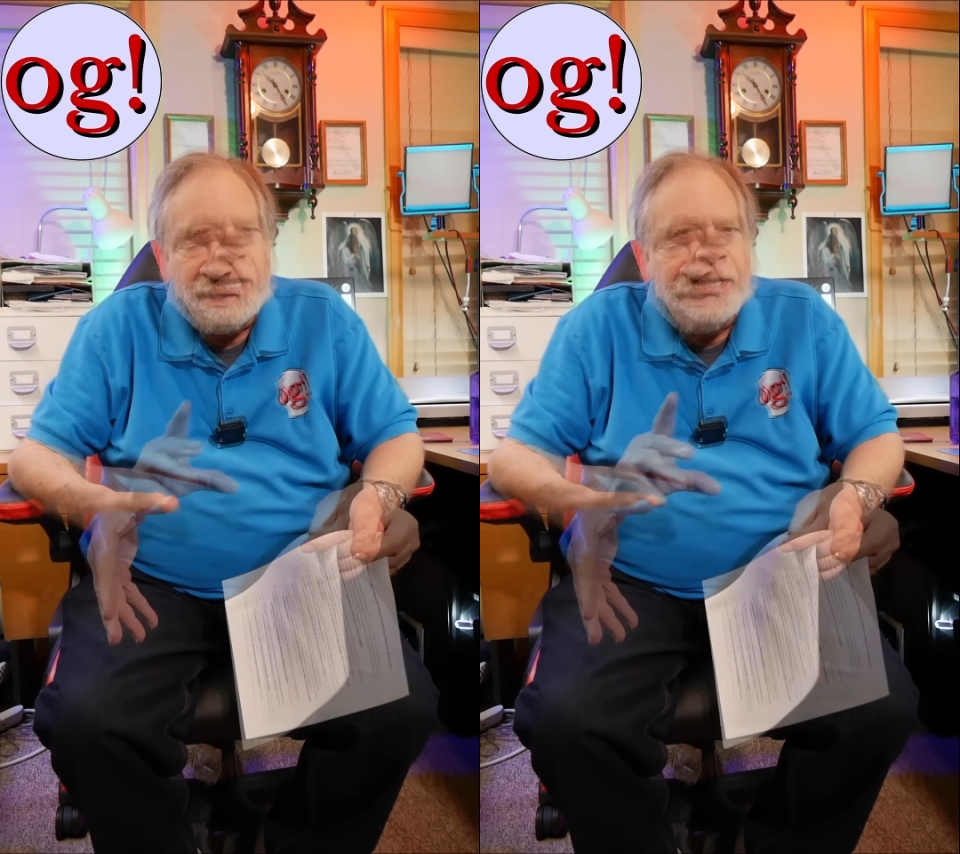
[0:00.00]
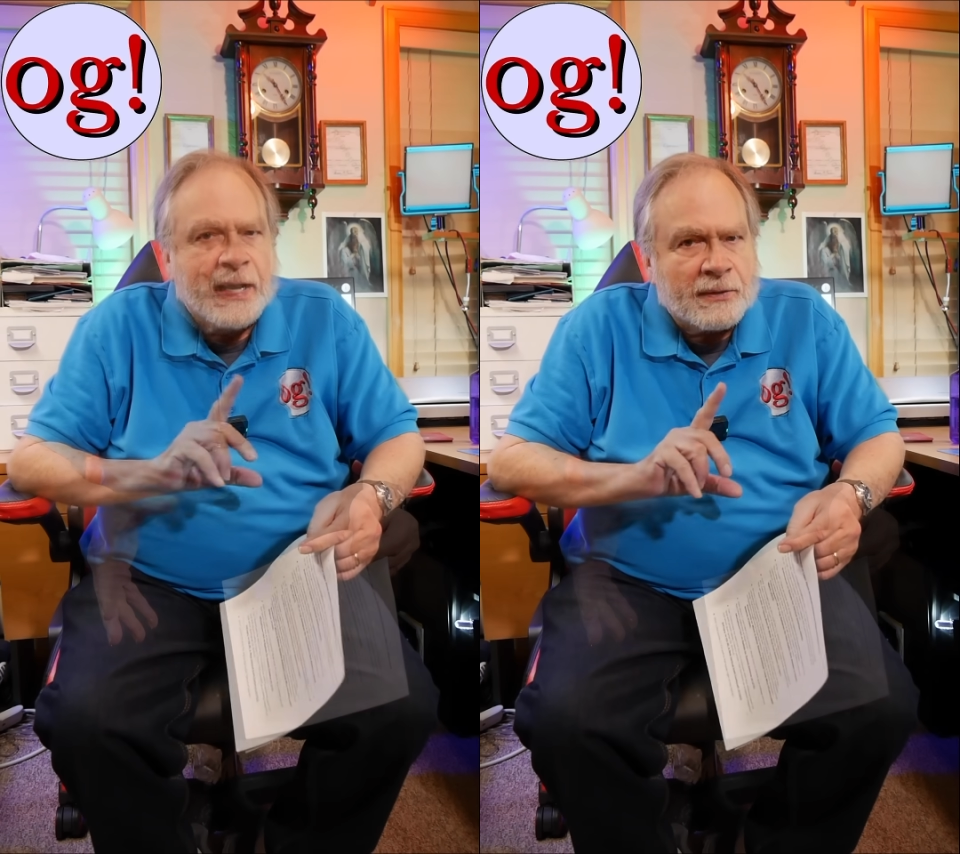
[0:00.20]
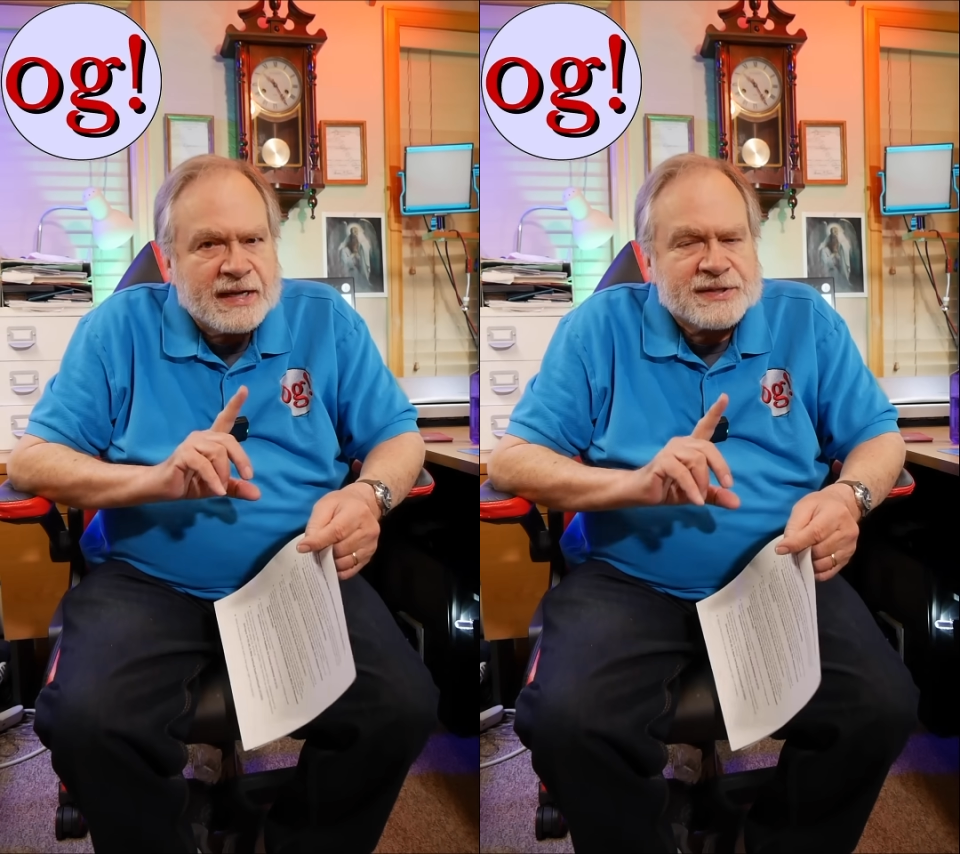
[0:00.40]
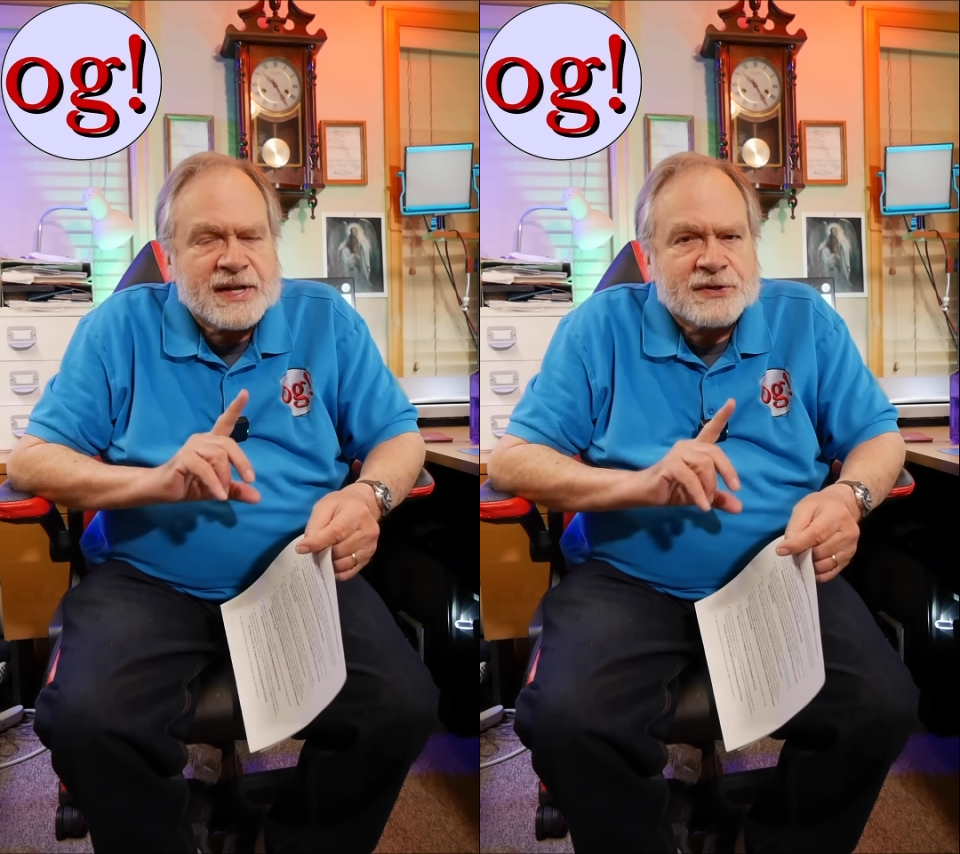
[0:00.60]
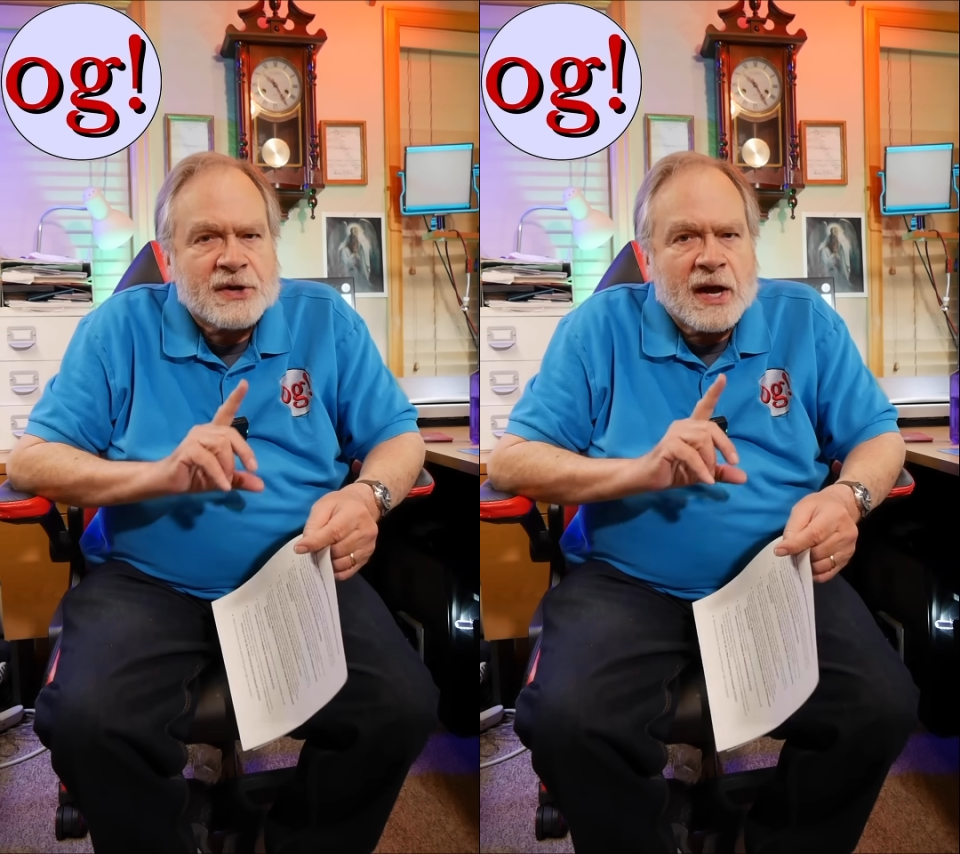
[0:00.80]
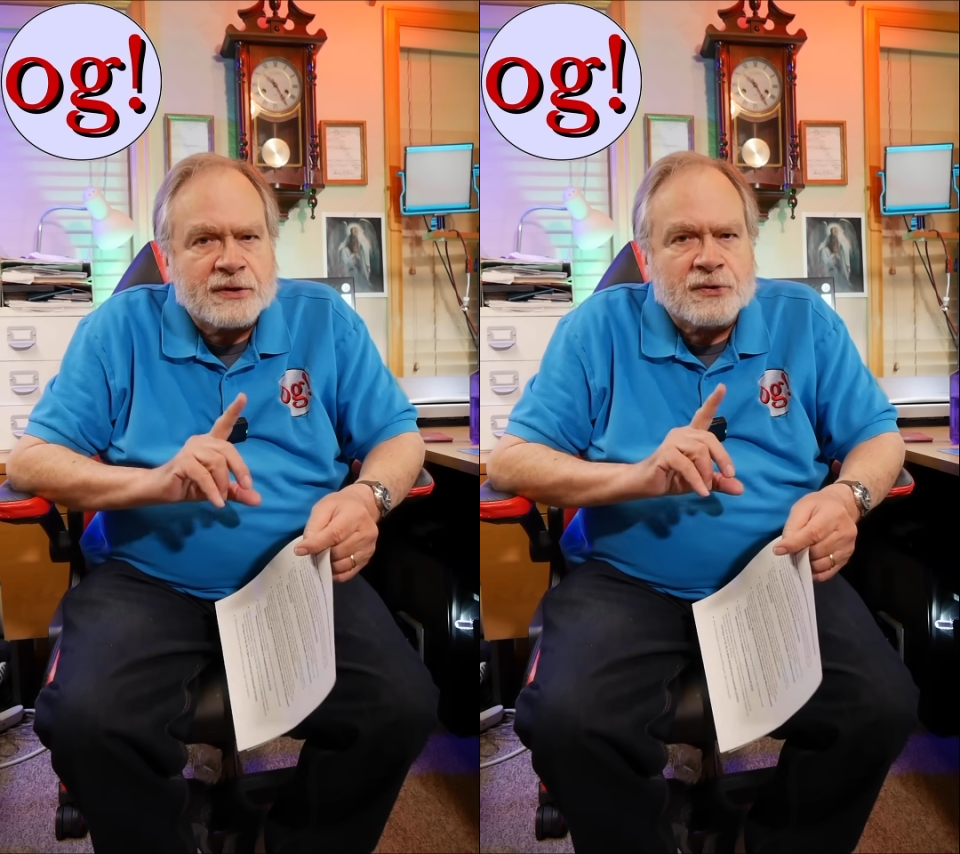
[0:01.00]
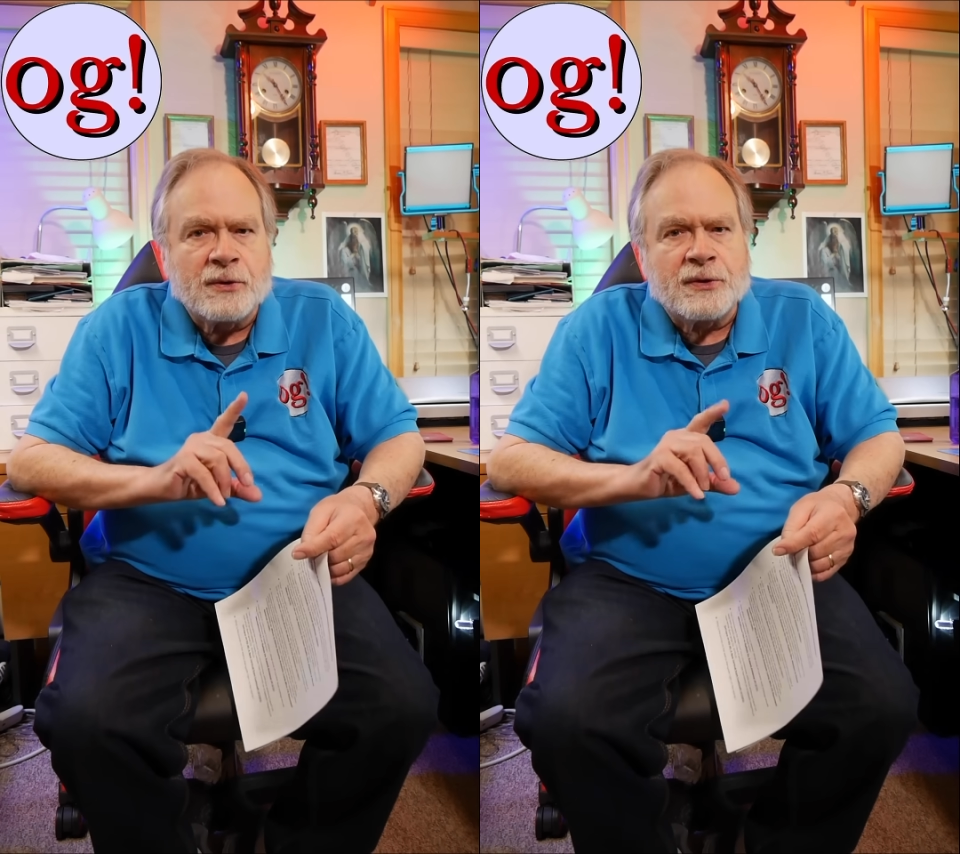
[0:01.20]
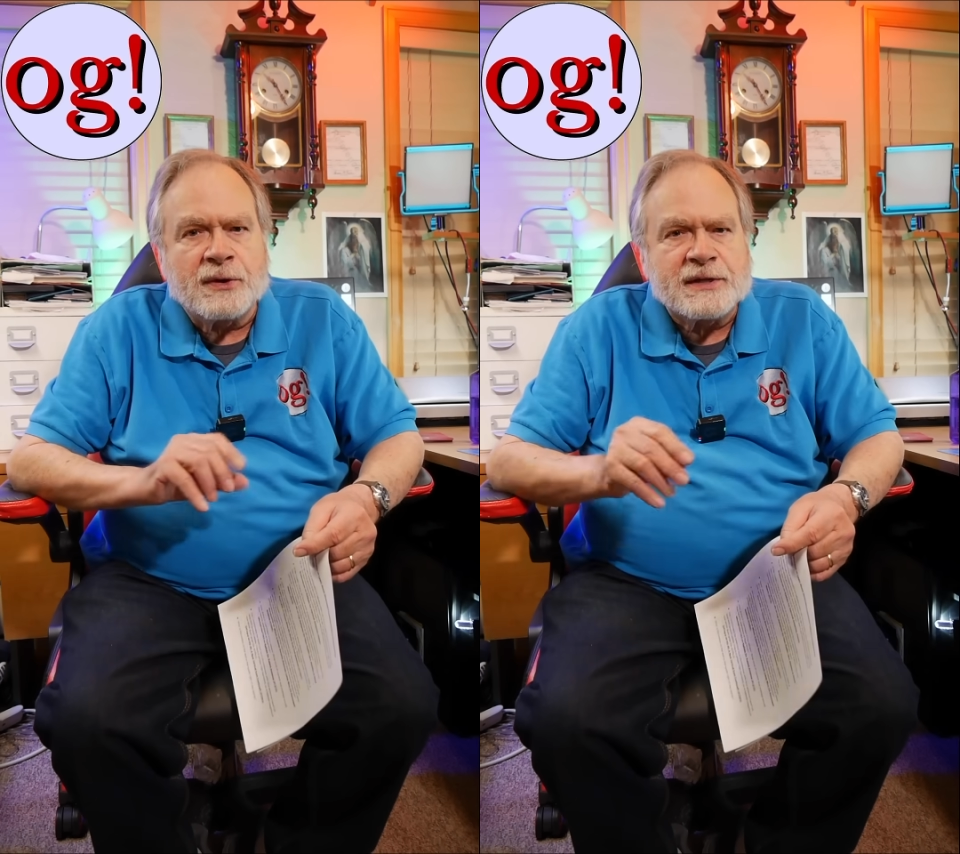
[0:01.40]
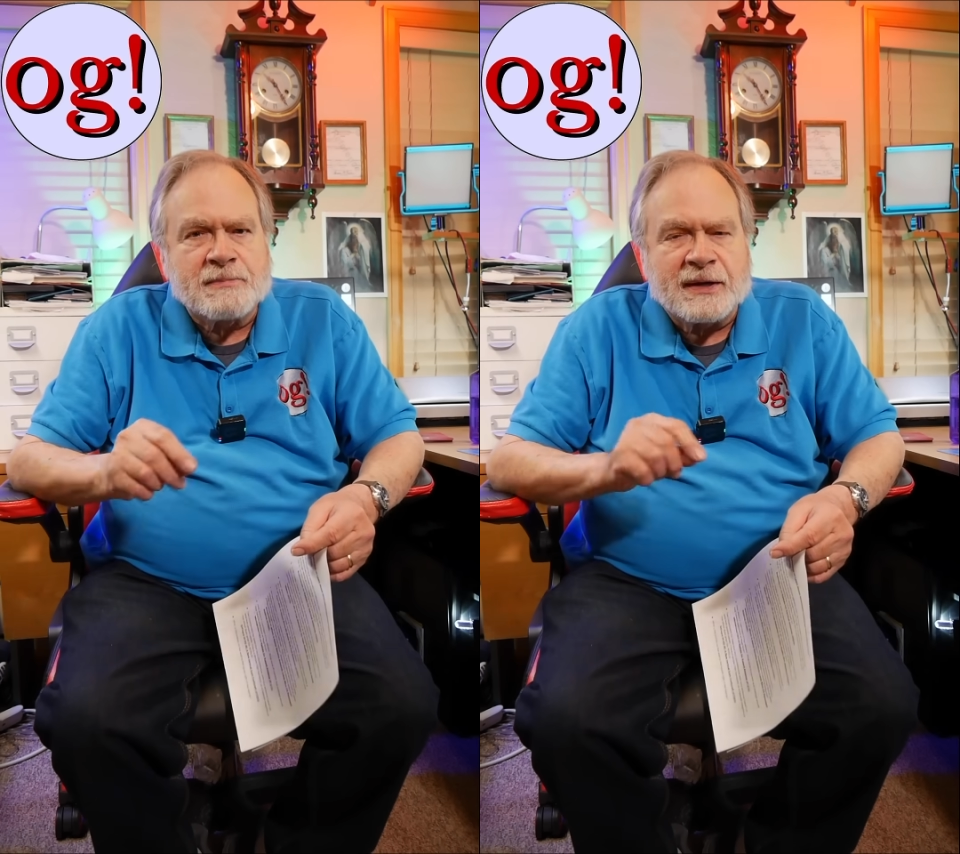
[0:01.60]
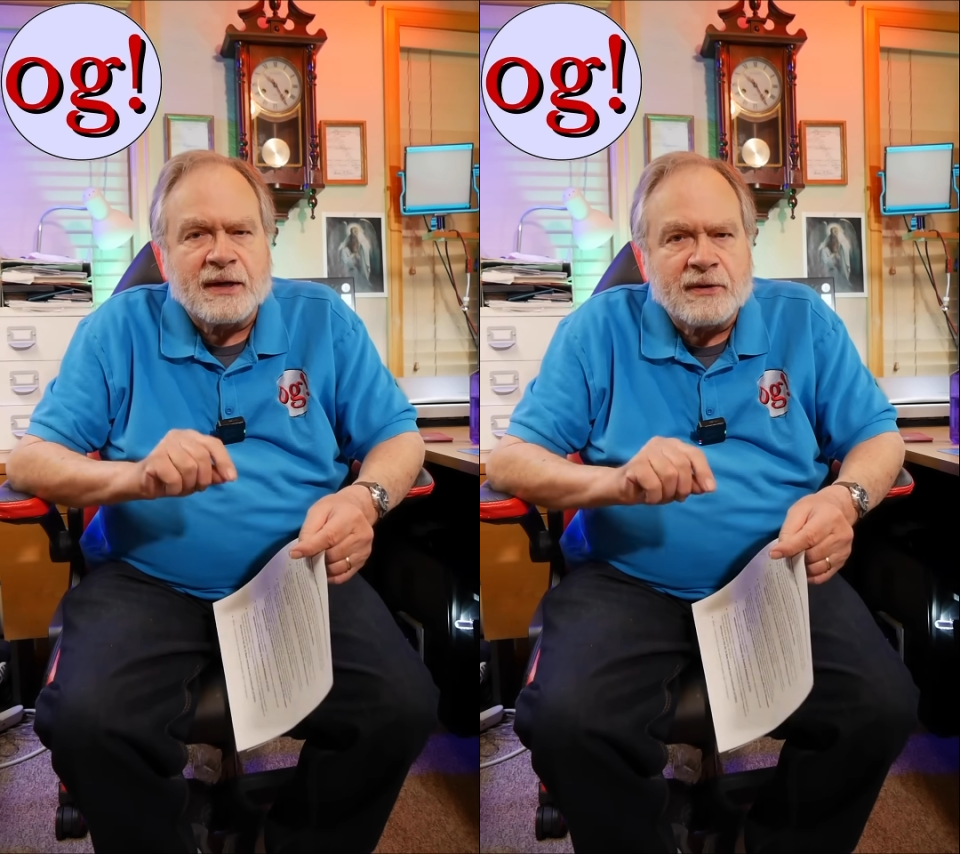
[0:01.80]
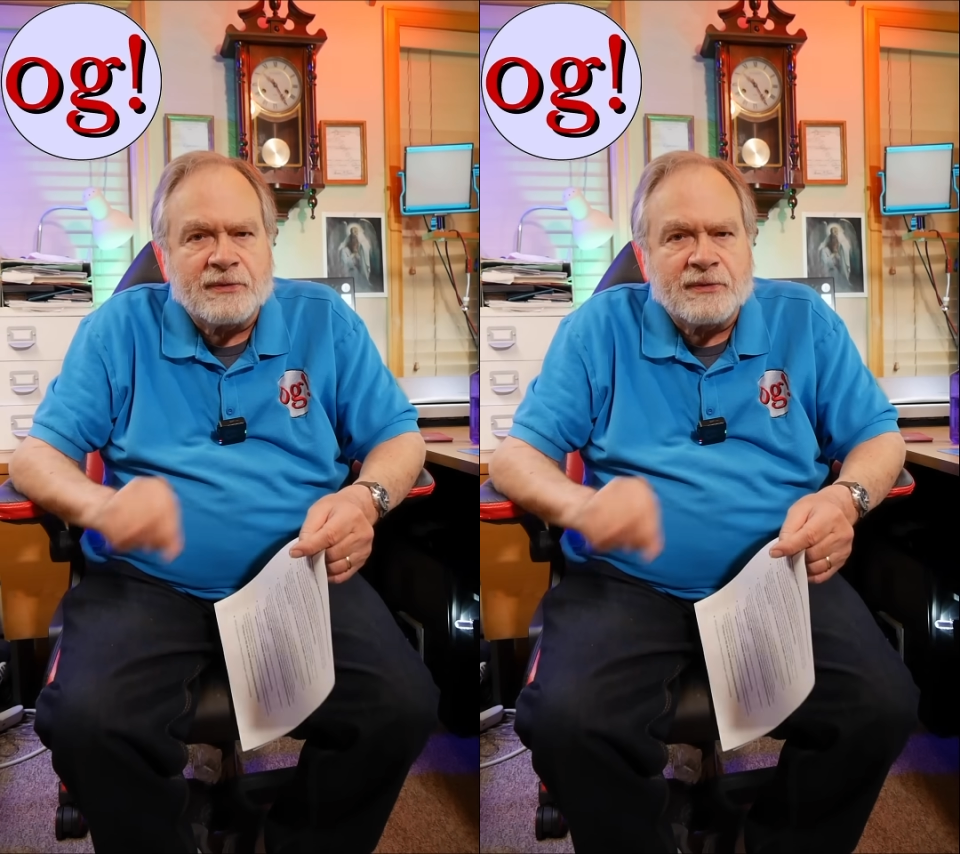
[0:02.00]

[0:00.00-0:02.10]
Nowadays, that's not true. They're expecting a